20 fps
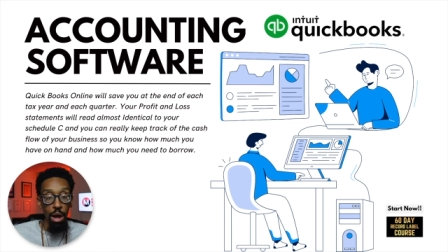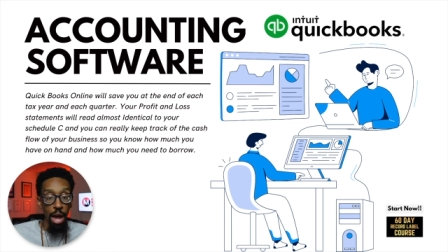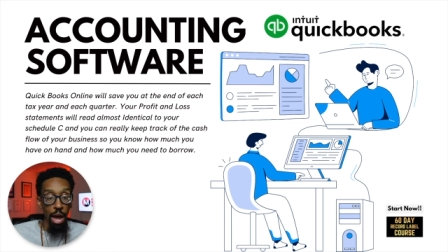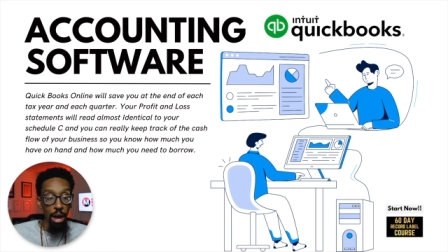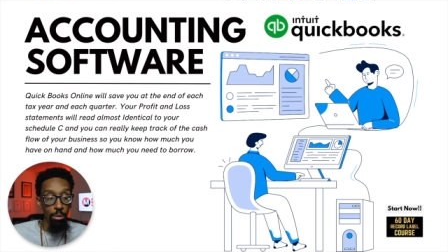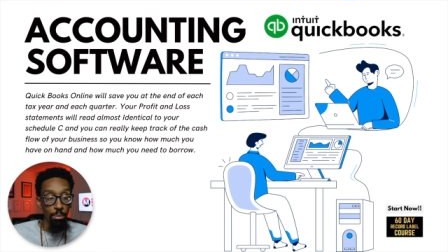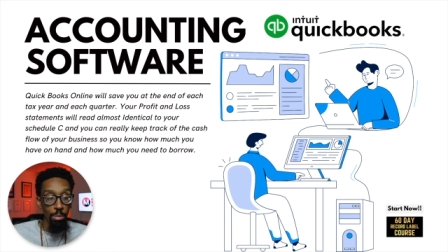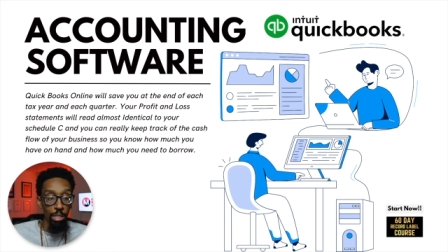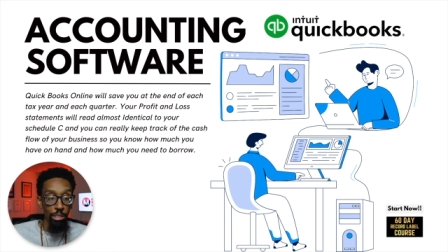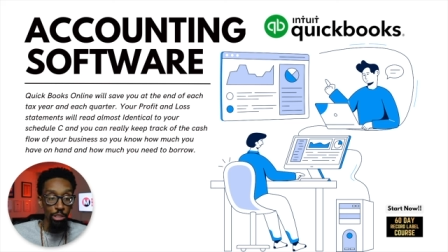
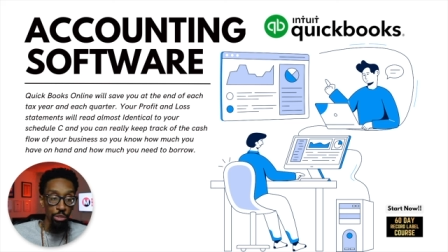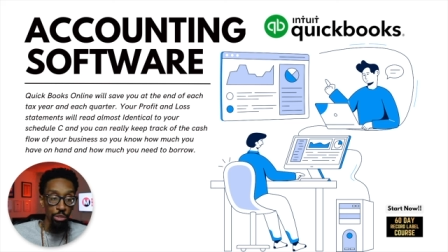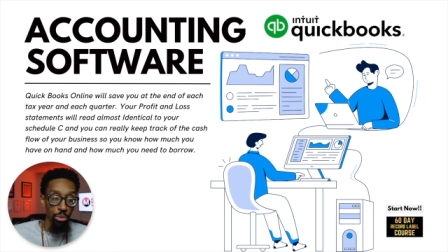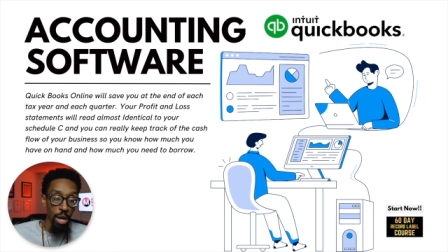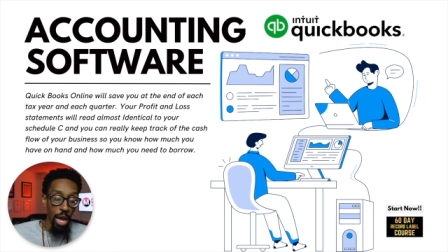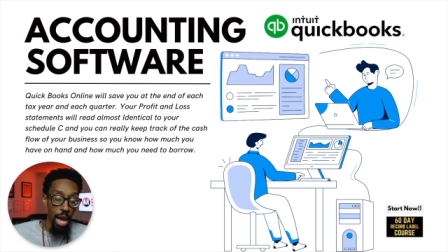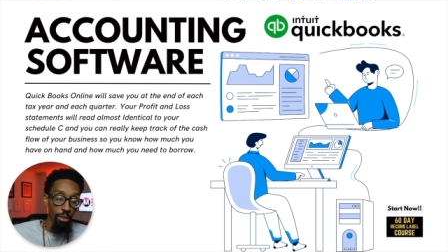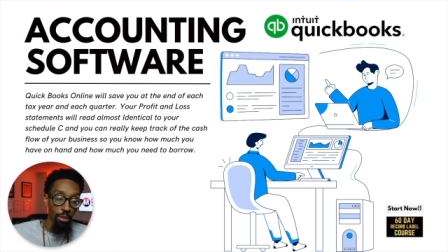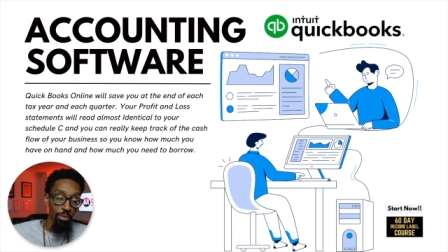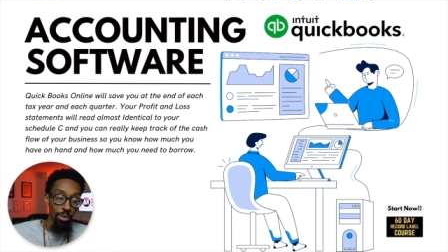how much
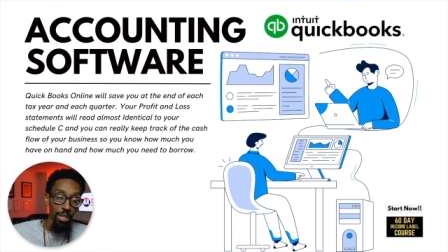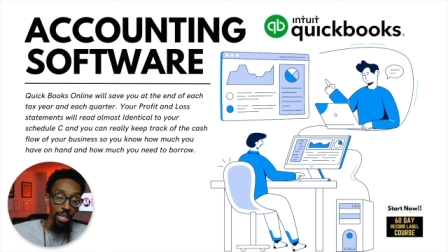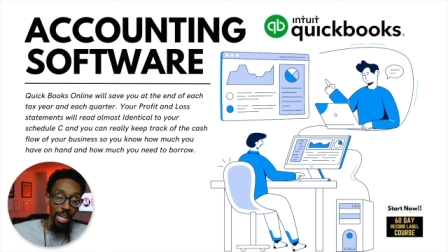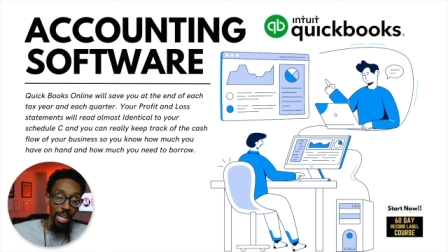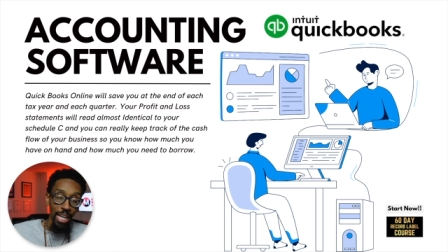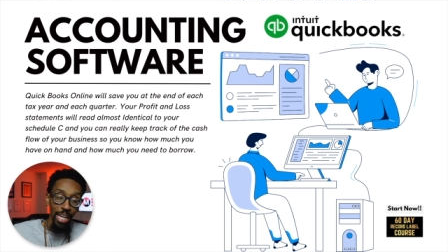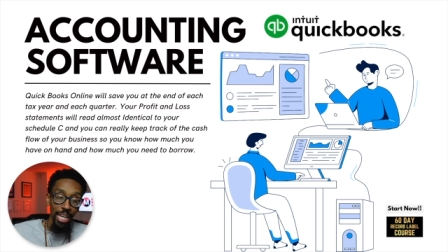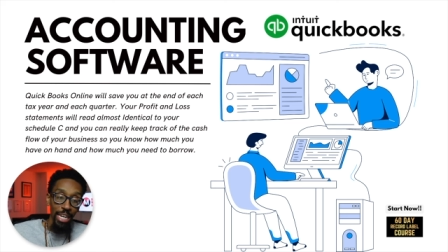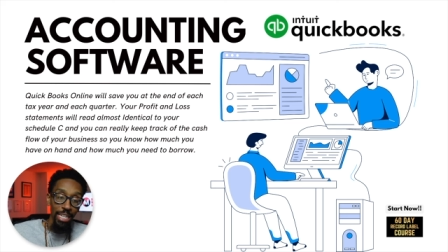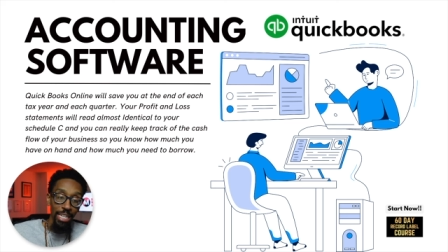you have on
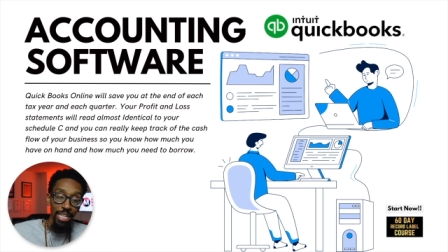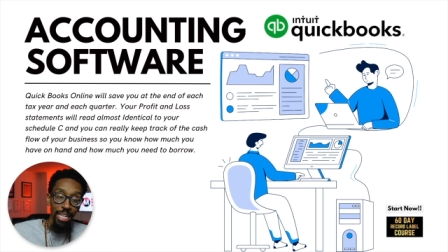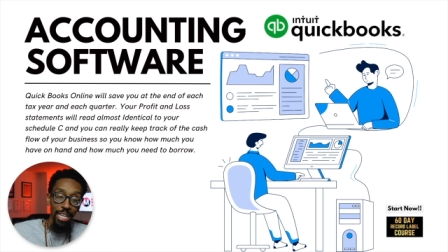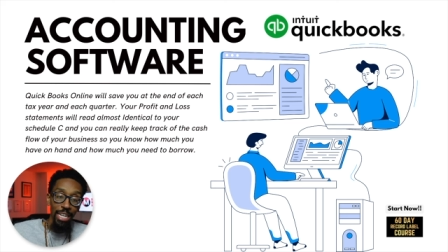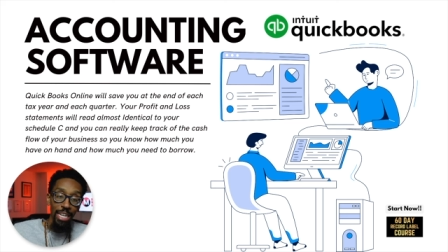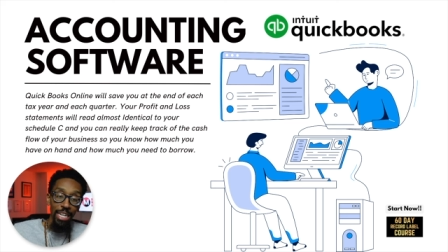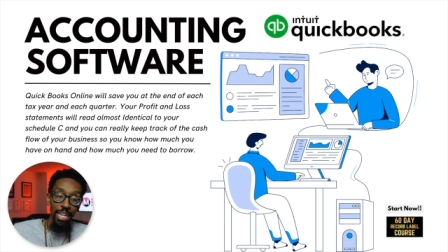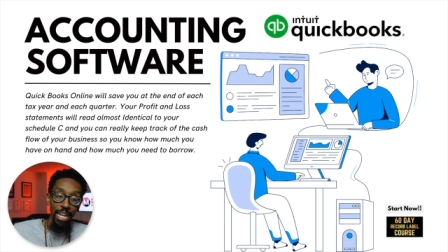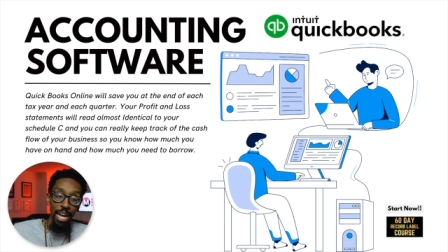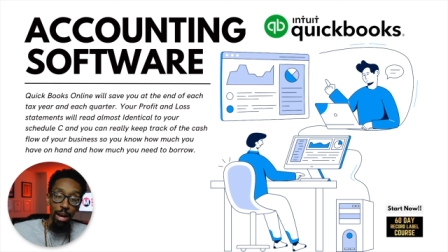hand
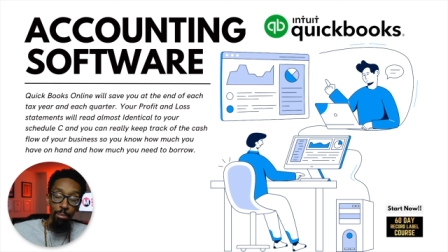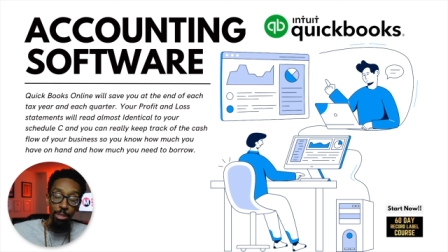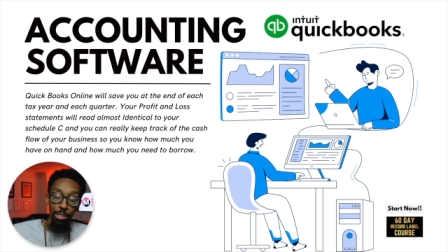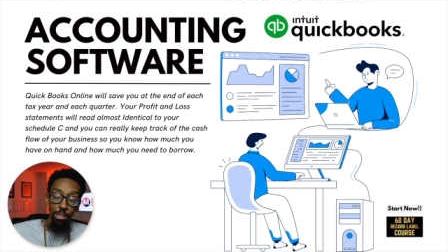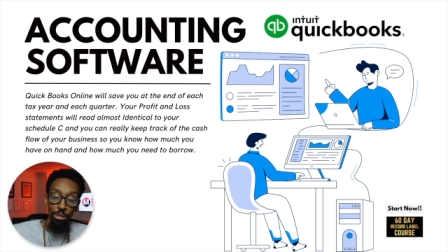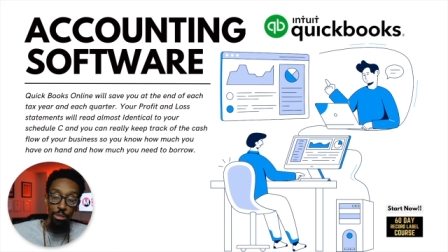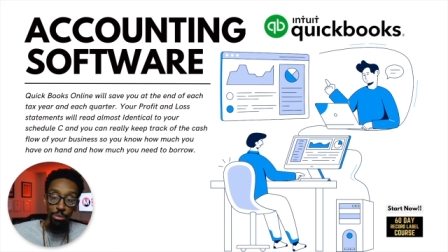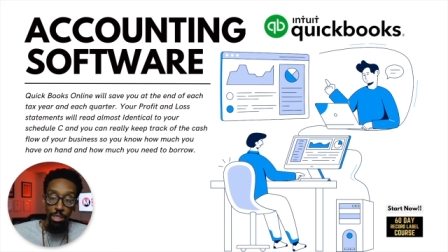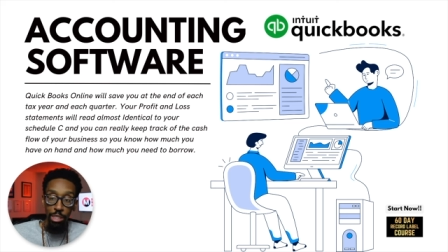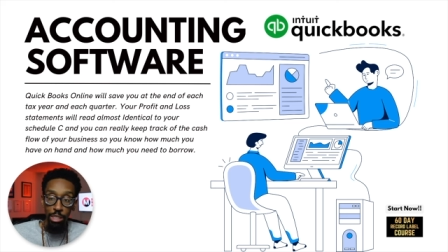and how
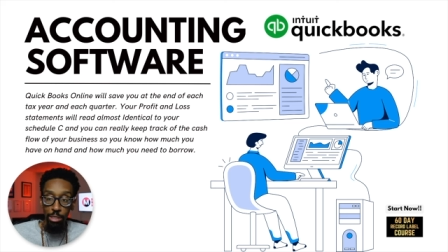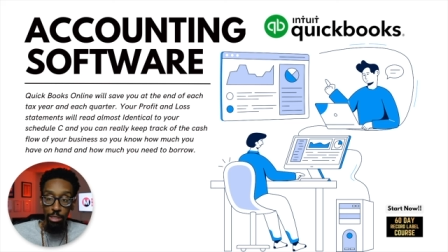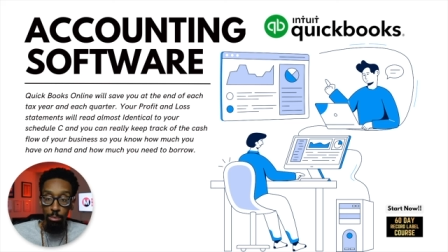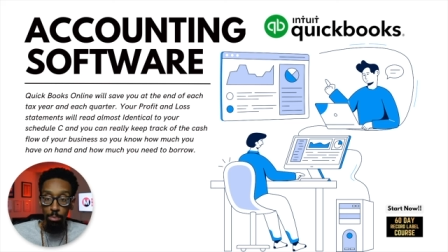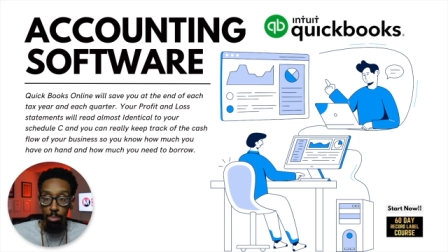much you need to